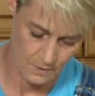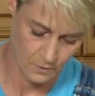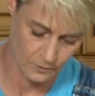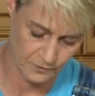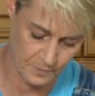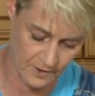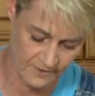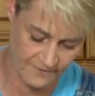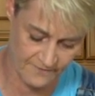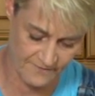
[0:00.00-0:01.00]
holds
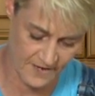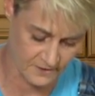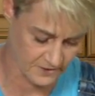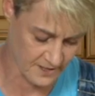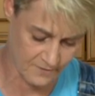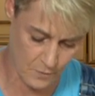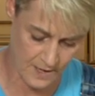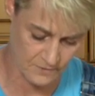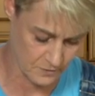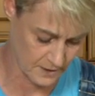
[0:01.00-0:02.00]
bar fail-safe
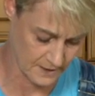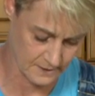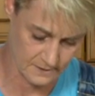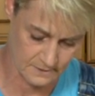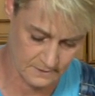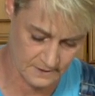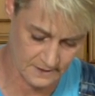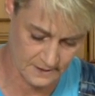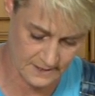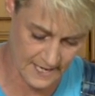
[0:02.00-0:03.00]
way of doing this.
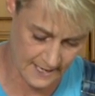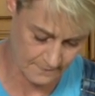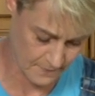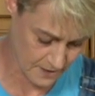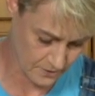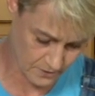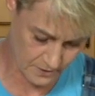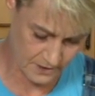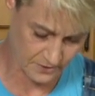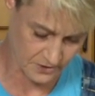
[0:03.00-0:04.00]
Stay. My
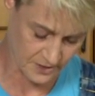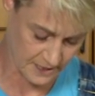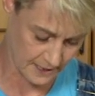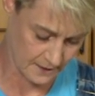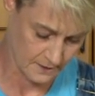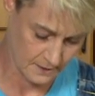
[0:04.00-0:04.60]
goodness, you're sticky.